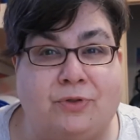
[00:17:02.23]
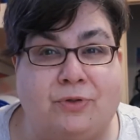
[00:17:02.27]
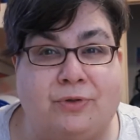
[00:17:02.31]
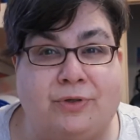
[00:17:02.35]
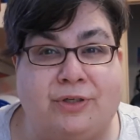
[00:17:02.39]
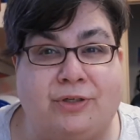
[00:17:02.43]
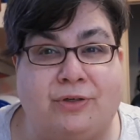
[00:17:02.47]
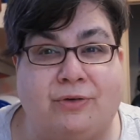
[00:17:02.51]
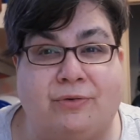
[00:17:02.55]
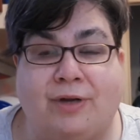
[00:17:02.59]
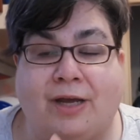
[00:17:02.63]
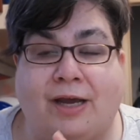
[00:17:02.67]
You
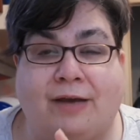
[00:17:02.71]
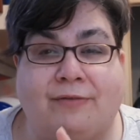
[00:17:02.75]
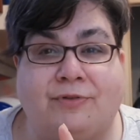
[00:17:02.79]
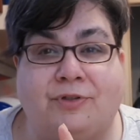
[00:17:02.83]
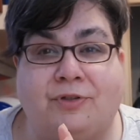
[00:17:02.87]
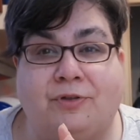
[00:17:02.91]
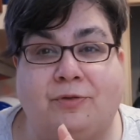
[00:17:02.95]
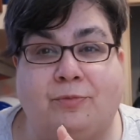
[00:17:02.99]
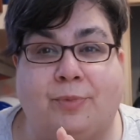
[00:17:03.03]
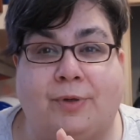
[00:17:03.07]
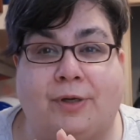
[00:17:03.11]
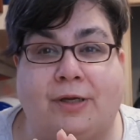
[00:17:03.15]
don't have to,
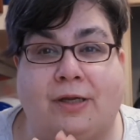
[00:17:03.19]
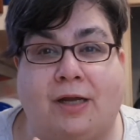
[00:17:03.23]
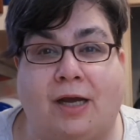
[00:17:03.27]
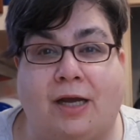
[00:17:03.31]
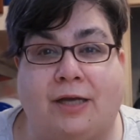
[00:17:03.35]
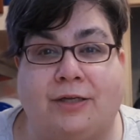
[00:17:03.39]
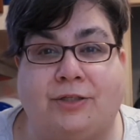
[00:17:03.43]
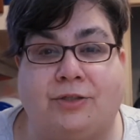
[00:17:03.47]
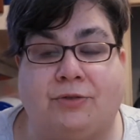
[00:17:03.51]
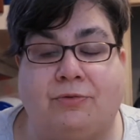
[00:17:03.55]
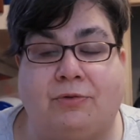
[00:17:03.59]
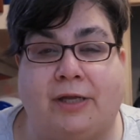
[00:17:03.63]
but I
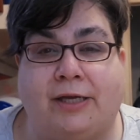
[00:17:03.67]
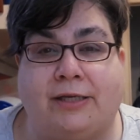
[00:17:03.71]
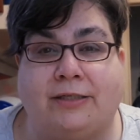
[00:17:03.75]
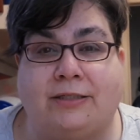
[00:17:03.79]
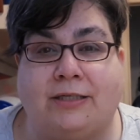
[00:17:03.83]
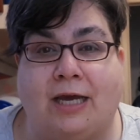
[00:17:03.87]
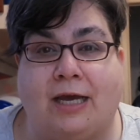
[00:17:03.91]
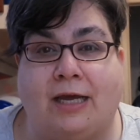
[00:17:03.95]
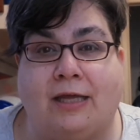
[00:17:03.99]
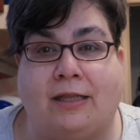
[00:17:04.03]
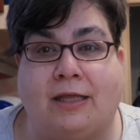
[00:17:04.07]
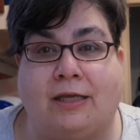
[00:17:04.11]
do like to
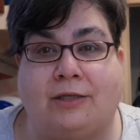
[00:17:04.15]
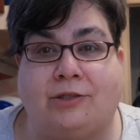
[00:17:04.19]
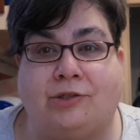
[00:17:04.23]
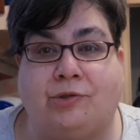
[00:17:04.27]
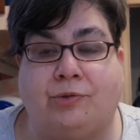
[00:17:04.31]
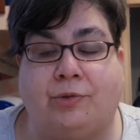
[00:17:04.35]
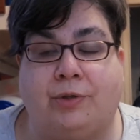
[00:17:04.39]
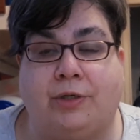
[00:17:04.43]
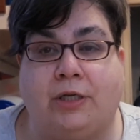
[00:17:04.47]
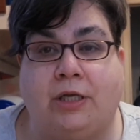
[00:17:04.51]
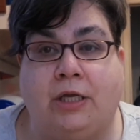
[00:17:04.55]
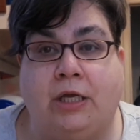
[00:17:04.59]
add that to it.
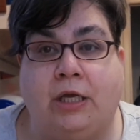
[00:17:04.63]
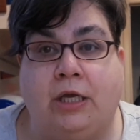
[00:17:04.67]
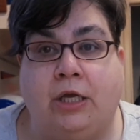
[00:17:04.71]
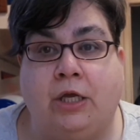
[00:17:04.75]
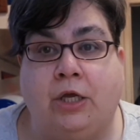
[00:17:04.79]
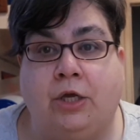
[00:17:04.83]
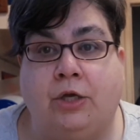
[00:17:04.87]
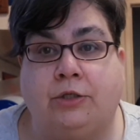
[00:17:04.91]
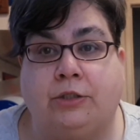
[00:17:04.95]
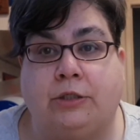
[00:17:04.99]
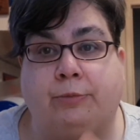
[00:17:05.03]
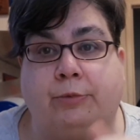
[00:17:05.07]

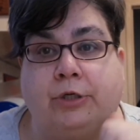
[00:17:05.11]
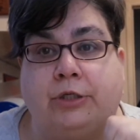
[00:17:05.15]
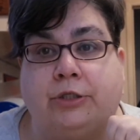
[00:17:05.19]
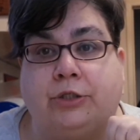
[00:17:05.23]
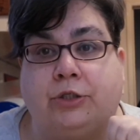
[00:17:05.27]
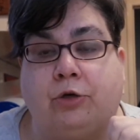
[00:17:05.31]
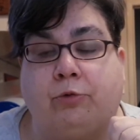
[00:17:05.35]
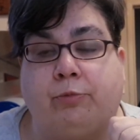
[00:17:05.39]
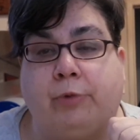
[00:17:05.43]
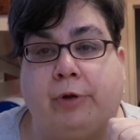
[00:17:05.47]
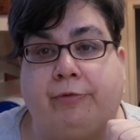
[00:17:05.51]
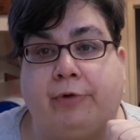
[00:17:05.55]
So I'm going to soak
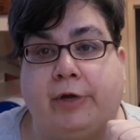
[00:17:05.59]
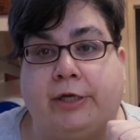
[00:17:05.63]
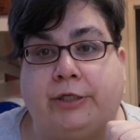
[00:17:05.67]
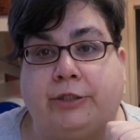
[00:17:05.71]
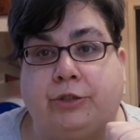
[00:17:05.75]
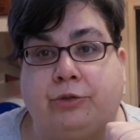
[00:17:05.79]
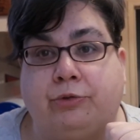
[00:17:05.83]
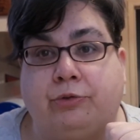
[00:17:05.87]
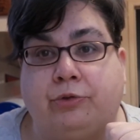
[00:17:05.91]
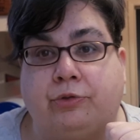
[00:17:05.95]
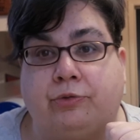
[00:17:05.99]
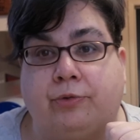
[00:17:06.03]
my rice
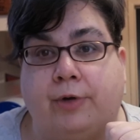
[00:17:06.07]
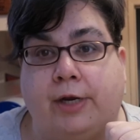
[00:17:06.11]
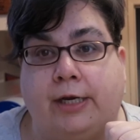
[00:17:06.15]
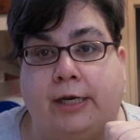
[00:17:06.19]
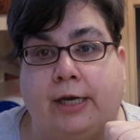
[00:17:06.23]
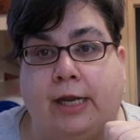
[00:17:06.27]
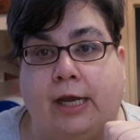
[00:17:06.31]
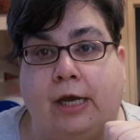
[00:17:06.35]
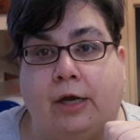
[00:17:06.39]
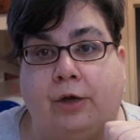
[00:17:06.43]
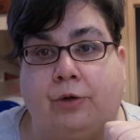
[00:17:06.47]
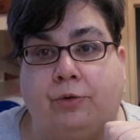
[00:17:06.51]
noodles right
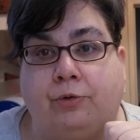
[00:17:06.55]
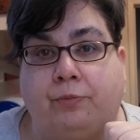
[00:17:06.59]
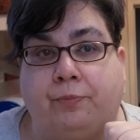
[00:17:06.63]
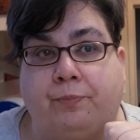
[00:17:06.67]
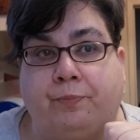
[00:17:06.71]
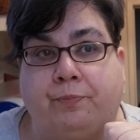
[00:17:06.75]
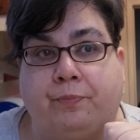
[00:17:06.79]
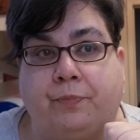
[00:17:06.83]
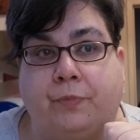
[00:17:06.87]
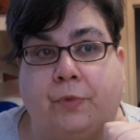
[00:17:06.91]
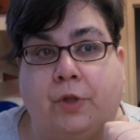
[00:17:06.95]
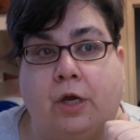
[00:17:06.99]
now,
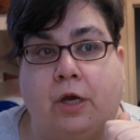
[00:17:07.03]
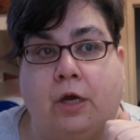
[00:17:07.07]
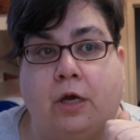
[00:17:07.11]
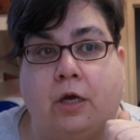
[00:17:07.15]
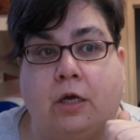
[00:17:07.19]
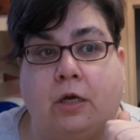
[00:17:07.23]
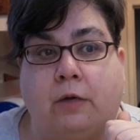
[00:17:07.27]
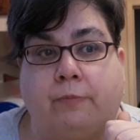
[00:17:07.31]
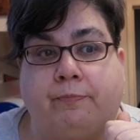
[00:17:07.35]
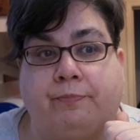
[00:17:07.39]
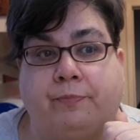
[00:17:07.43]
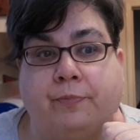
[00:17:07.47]

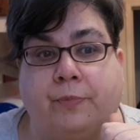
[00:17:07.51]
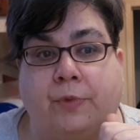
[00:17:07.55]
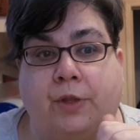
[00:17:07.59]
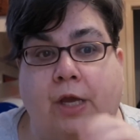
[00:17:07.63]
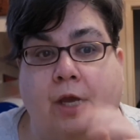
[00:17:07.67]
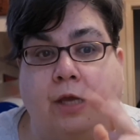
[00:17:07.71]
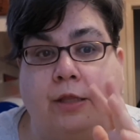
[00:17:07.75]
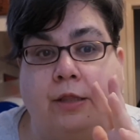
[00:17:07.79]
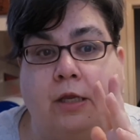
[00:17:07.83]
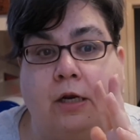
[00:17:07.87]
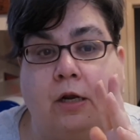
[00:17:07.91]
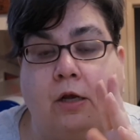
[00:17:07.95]
and
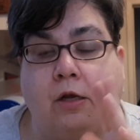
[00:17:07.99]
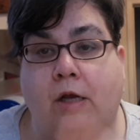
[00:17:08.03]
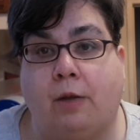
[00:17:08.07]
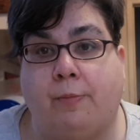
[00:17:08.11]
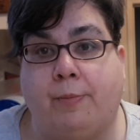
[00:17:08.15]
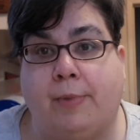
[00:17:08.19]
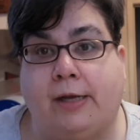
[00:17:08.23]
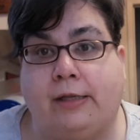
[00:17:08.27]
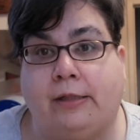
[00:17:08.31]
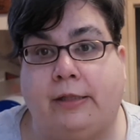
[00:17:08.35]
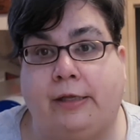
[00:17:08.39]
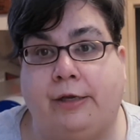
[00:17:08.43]
then I'll come back
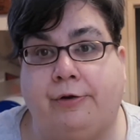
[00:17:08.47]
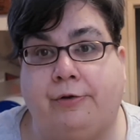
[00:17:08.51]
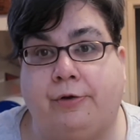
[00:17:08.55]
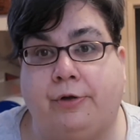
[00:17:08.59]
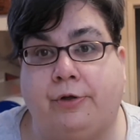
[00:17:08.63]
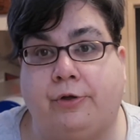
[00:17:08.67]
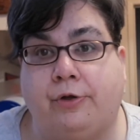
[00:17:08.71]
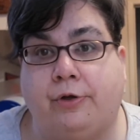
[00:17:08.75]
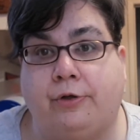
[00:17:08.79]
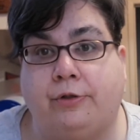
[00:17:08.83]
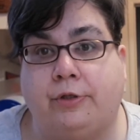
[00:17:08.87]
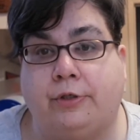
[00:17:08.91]
later and
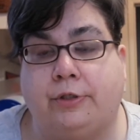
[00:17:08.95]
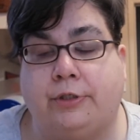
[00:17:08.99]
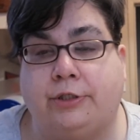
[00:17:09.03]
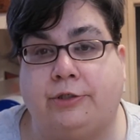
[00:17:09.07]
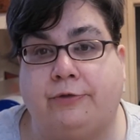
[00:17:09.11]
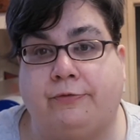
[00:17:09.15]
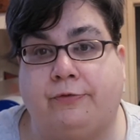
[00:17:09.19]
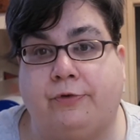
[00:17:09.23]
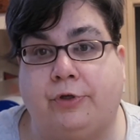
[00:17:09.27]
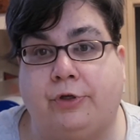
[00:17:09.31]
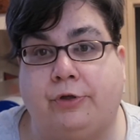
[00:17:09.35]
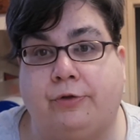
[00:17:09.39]
cook the dish for
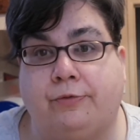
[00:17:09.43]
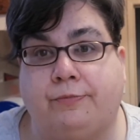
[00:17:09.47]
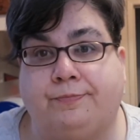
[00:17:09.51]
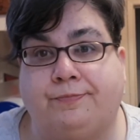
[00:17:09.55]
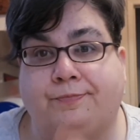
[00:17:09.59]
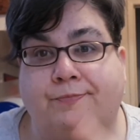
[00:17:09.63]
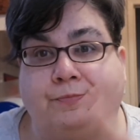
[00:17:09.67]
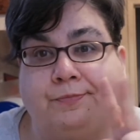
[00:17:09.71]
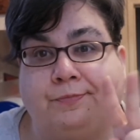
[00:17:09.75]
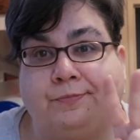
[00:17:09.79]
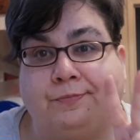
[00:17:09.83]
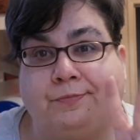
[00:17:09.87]
you.
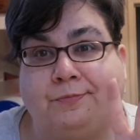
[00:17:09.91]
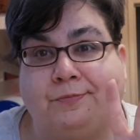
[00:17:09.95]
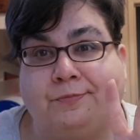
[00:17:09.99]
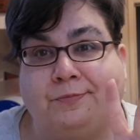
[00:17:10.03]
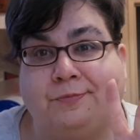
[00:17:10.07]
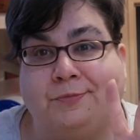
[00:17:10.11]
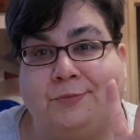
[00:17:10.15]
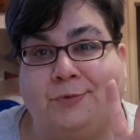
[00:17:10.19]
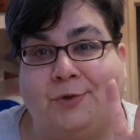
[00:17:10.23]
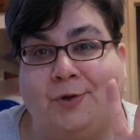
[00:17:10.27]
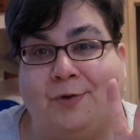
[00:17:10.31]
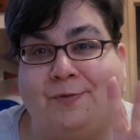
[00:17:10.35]

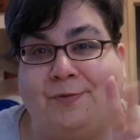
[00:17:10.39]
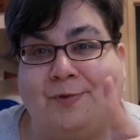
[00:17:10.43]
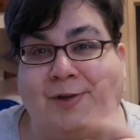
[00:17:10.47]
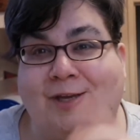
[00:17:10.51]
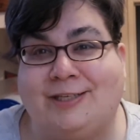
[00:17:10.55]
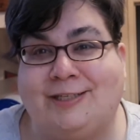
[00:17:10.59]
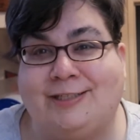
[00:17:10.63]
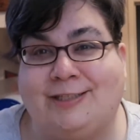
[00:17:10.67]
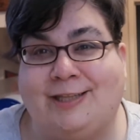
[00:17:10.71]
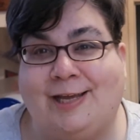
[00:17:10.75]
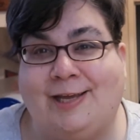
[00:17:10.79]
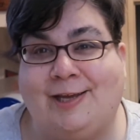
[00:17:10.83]
Don't forget to
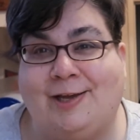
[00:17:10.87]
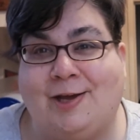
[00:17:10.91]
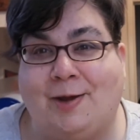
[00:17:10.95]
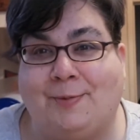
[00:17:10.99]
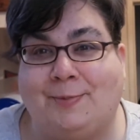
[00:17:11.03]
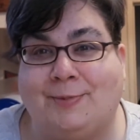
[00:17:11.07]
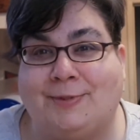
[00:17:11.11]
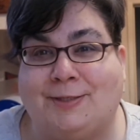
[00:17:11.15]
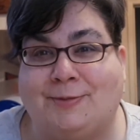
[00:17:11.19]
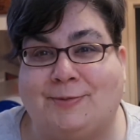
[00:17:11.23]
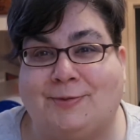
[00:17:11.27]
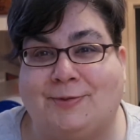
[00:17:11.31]
like, comment,
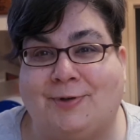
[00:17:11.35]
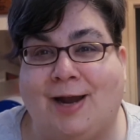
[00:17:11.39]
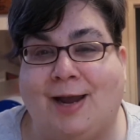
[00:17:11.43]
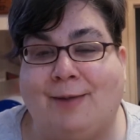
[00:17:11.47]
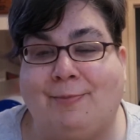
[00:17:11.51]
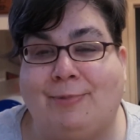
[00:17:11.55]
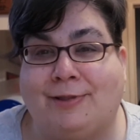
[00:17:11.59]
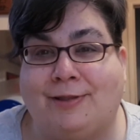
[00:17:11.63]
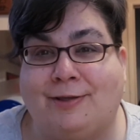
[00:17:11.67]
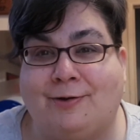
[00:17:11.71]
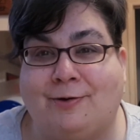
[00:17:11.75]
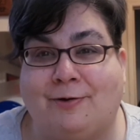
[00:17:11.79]
subscribe, hit
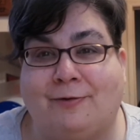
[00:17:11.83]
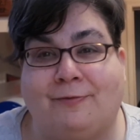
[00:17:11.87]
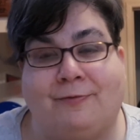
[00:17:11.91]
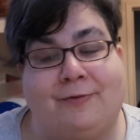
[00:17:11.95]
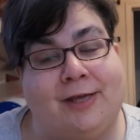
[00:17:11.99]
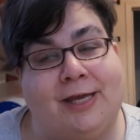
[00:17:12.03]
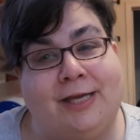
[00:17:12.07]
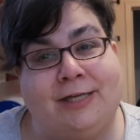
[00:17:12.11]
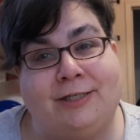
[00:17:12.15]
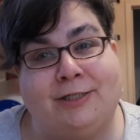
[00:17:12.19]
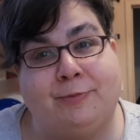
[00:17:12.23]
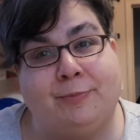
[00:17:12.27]
the
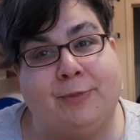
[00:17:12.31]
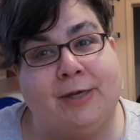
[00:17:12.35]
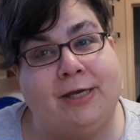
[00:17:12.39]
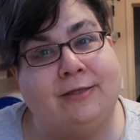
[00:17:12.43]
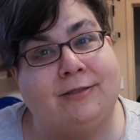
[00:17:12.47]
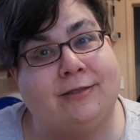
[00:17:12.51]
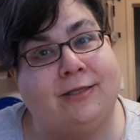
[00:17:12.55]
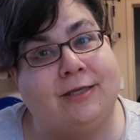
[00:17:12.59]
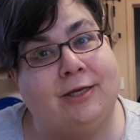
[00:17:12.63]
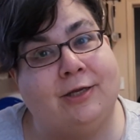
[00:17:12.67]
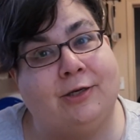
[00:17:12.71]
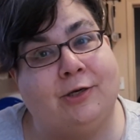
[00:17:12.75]
notification bell so
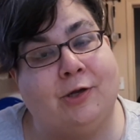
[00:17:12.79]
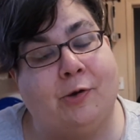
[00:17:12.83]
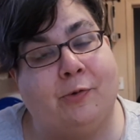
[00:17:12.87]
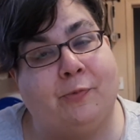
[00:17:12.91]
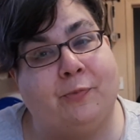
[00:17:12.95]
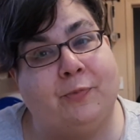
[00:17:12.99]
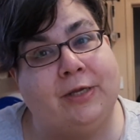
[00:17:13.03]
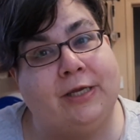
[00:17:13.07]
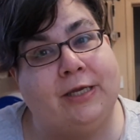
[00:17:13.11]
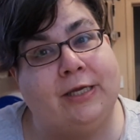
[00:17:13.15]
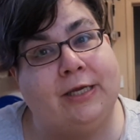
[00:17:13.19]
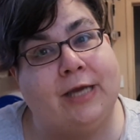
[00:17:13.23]
that you know when
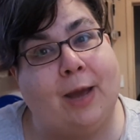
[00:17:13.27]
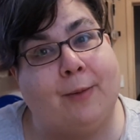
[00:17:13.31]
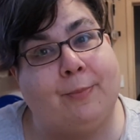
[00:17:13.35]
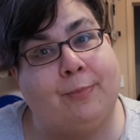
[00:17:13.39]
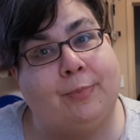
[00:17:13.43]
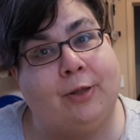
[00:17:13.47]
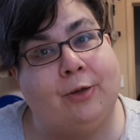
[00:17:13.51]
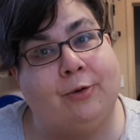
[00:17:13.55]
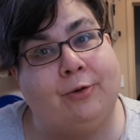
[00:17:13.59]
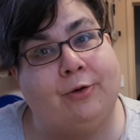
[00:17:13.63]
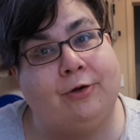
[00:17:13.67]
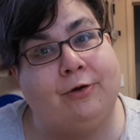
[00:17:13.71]
we
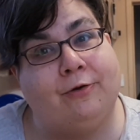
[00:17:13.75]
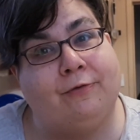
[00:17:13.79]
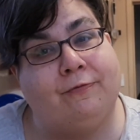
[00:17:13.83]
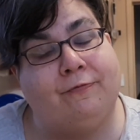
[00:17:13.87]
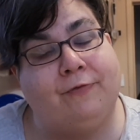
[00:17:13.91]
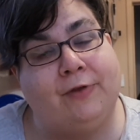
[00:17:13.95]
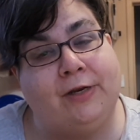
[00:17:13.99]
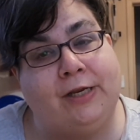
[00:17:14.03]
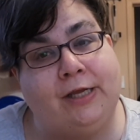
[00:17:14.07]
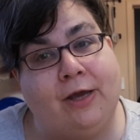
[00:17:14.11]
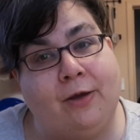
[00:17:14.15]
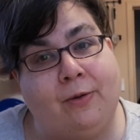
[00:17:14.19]
upload a new
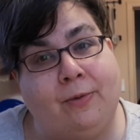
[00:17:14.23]
video.